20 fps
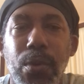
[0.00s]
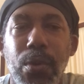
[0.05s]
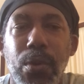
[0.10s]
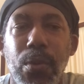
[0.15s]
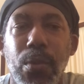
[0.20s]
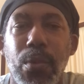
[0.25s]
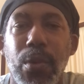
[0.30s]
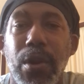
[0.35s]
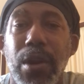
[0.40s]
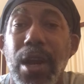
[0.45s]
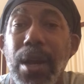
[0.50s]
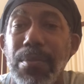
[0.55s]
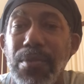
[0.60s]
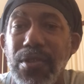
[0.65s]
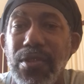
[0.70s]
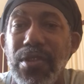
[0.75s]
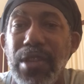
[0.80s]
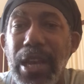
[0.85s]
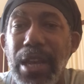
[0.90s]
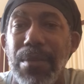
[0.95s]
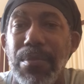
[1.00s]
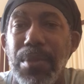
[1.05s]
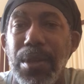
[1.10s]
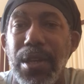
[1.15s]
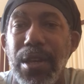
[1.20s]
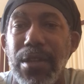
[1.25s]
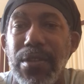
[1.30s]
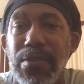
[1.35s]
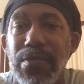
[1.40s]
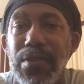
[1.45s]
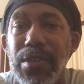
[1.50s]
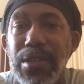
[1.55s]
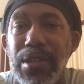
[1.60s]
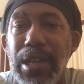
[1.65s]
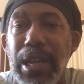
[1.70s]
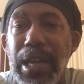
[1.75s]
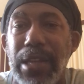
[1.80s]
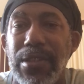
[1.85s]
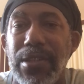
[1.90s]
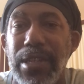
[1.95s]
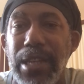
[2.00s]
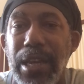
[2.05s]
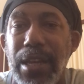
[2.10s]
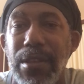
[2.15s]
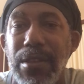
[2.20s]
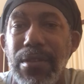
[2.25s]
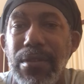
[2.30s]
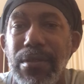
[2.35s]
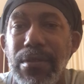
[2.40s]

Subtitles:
We're upset because of this last death,